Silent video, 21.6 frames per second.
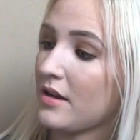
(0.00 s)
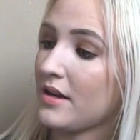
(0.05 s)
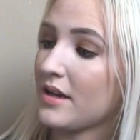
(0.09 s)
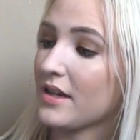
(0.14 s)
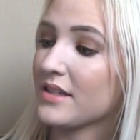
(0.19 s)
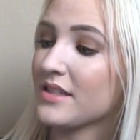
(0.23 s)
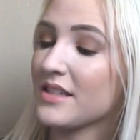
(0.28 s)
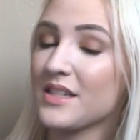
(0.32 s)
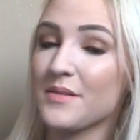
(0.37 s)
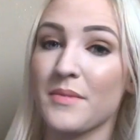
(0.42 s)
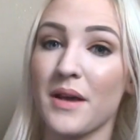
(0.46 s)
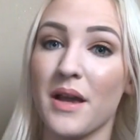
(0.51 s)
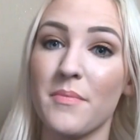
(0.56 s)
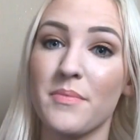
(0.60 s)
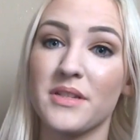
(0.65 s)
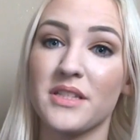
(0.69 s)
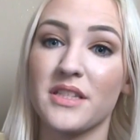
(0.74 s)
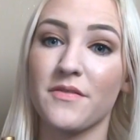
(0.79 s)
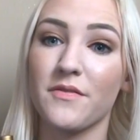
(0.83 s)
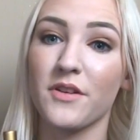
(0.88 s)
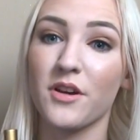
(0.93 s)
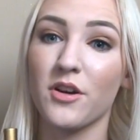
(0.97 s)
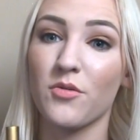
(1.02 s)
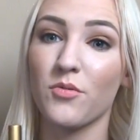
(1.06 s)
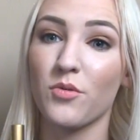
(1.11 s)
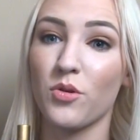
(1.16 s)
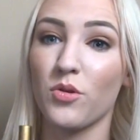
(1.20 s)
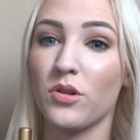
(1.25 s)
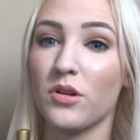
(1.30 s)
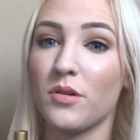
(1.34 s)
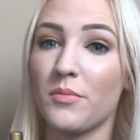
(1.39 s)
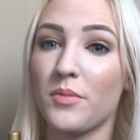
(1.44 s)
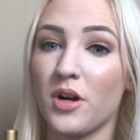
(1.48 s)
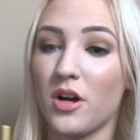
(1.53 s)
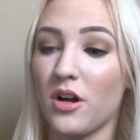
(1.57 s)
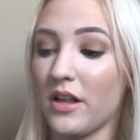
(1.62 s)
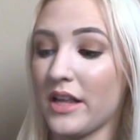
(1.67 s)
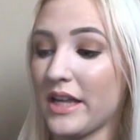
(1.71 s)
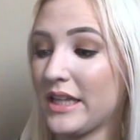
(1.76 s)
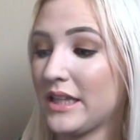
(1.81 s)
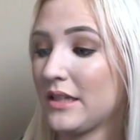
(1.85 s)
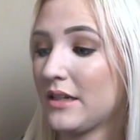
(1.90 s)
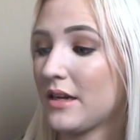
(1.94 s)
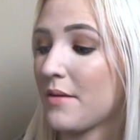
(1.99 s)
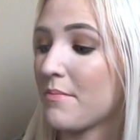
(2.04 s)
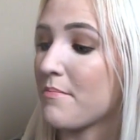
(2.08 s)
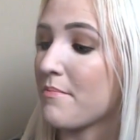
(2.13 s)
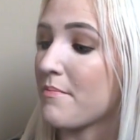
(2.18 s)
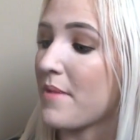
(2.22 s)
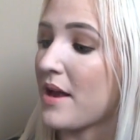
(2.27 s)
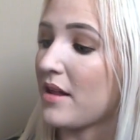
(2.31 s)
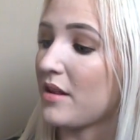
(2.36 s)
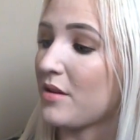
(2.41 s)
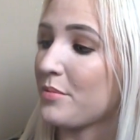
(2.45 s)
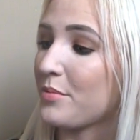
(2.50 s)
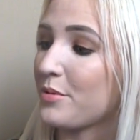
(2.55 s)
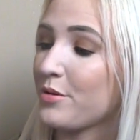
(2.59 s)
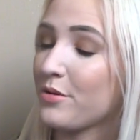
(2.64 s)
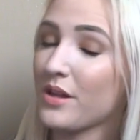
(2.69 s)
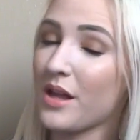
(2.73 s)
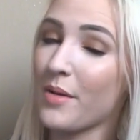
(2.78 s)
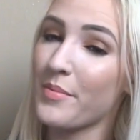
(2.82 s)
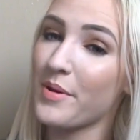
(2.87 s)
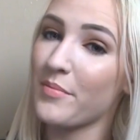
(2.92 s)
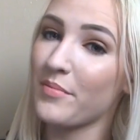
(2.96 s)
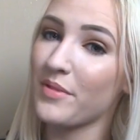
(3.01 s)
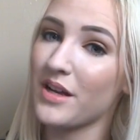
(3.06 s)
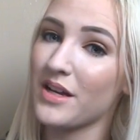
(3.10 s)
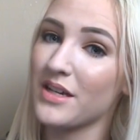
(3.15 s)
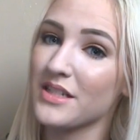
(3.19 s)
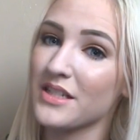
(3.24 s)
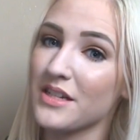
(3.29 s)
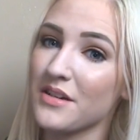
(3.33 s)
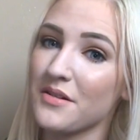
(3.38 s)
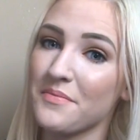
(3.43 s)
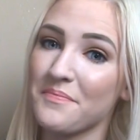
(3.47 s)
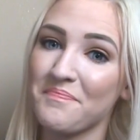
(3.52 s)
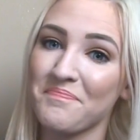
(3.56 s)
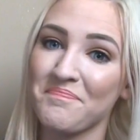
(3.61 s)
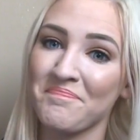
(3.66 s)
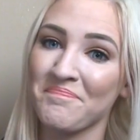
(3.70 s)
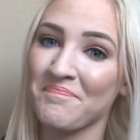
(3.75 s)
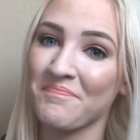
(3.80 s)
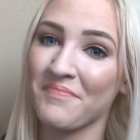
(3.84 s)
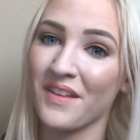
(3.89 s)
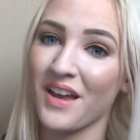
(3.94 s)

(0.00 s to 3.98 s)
Next is my Pacifica Rollerball in the Malibu Lemon Blossom.